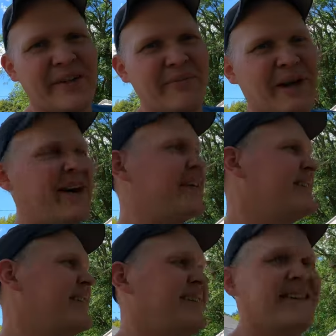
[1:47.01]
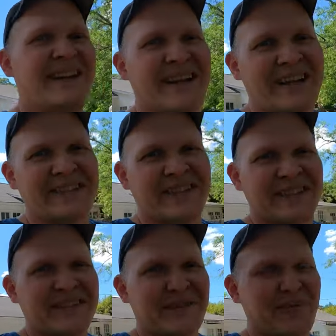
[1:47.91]
go get them mounted, and actually get
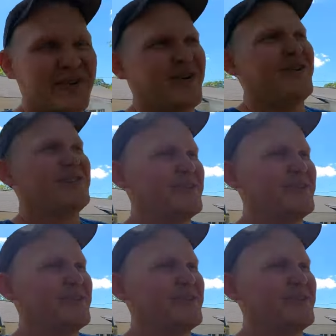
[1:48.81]
to see them on the car.